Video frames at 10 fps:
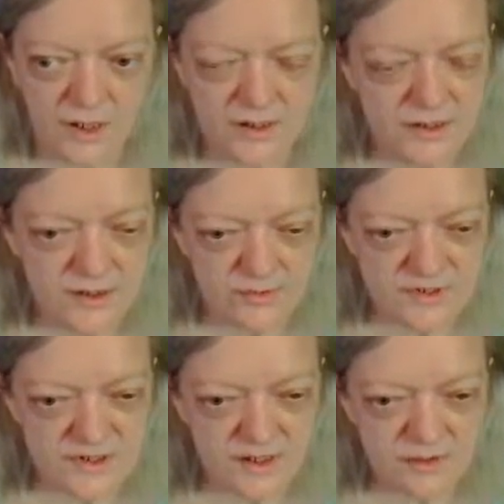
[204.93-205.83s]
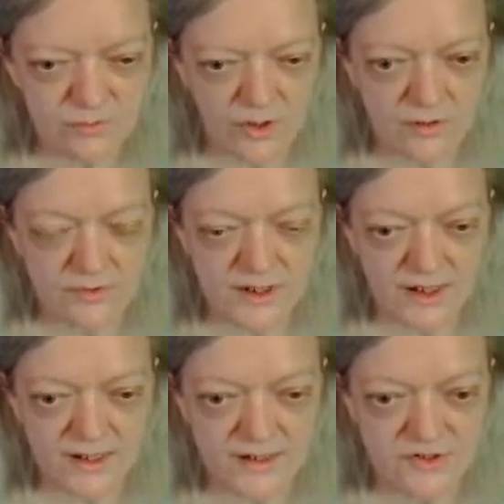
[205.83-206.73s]
and that there was nothing wrong with
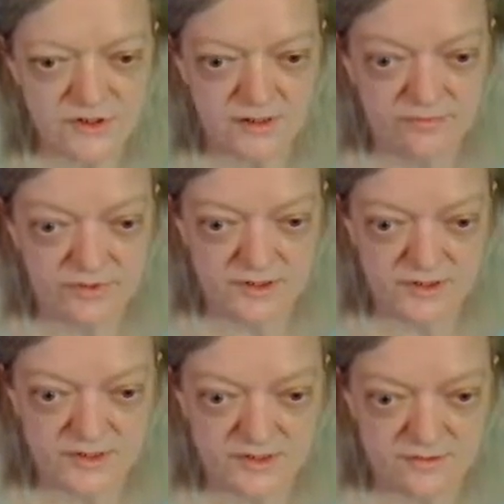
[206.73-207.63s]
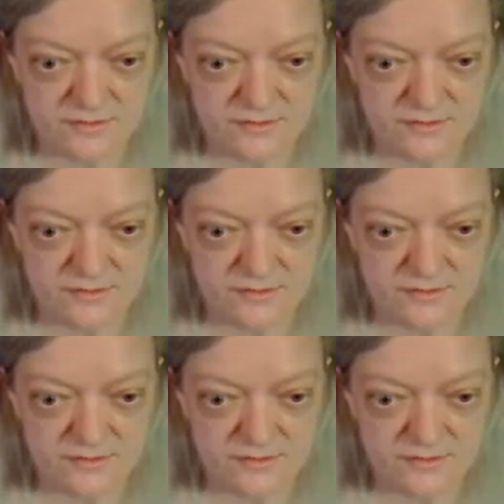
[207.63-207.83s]
that age difference.